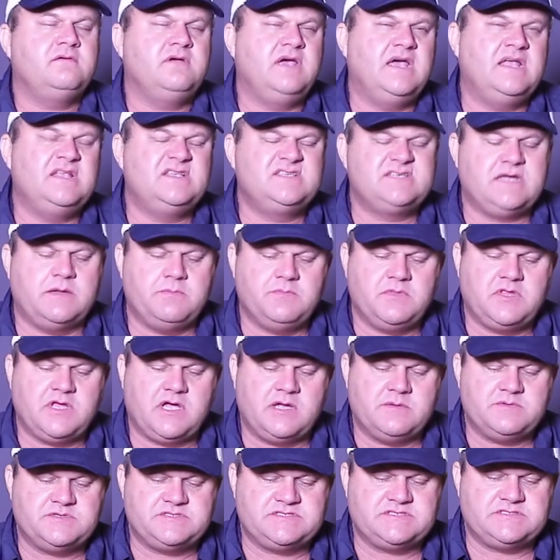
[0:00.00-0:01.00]
and
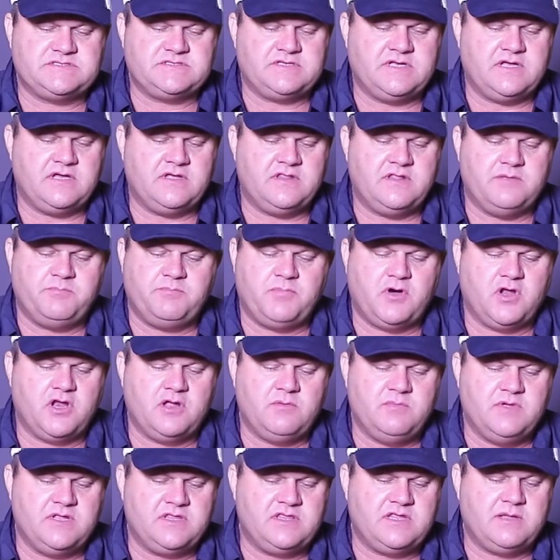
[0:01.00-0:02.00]
sometimes the
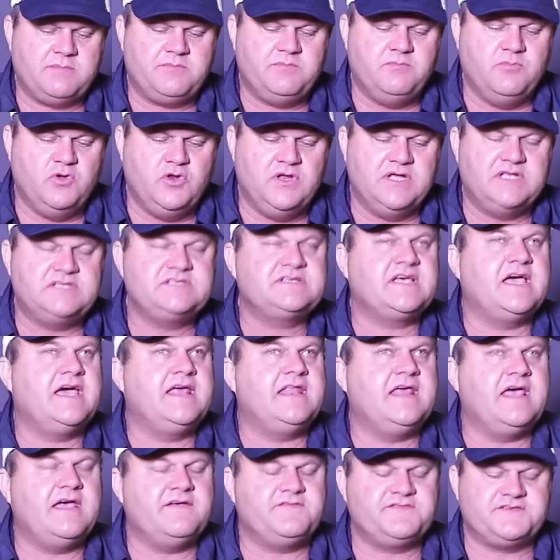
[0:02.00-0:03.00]
polymer tip bullets
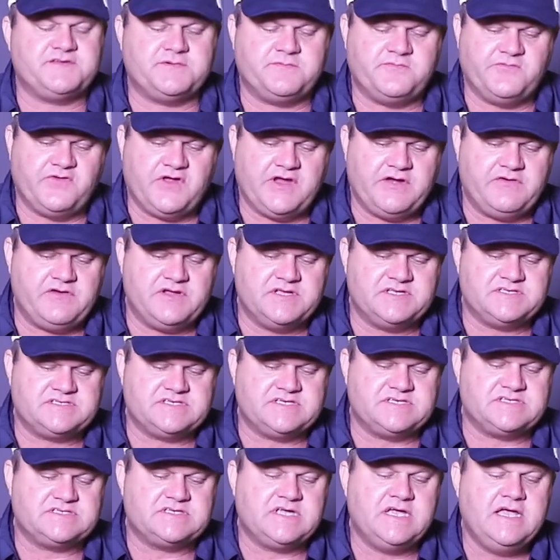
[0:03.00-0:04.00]
can have some
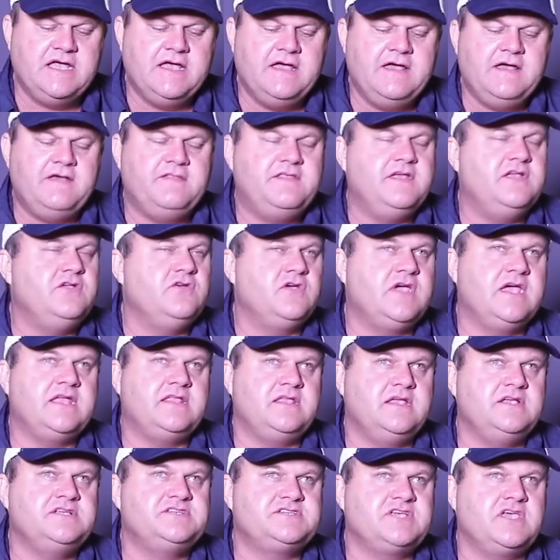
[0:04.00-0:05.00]
variances, then you're
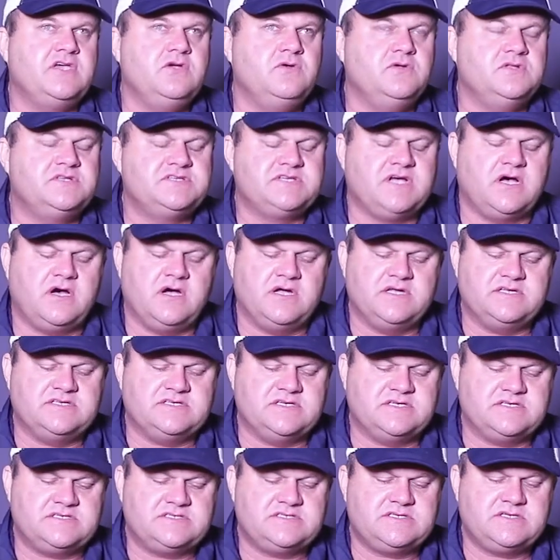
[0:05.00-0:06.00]
getting skewed
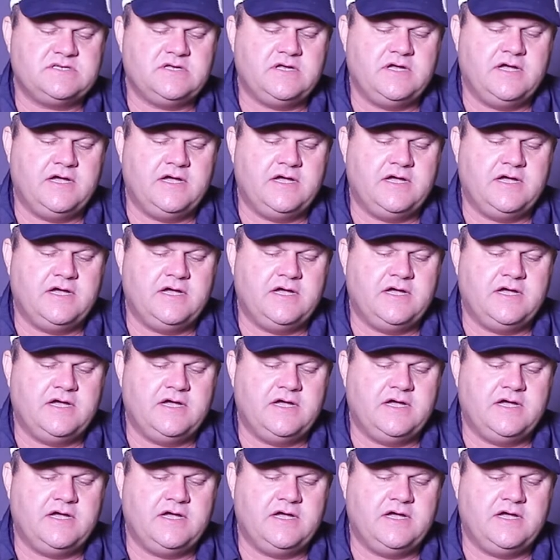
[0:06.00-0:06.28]
sizes.